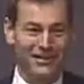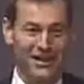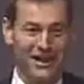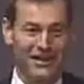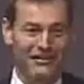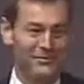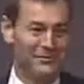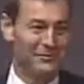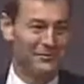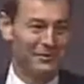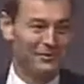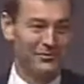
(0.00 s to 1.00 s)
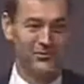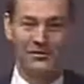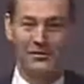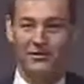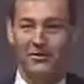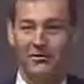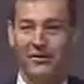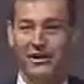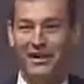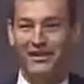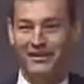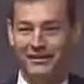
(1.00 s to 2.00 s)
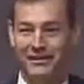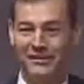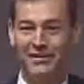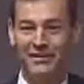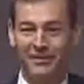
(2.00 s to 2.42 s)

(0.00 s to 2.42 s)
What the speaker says: the angel, but there's the reality,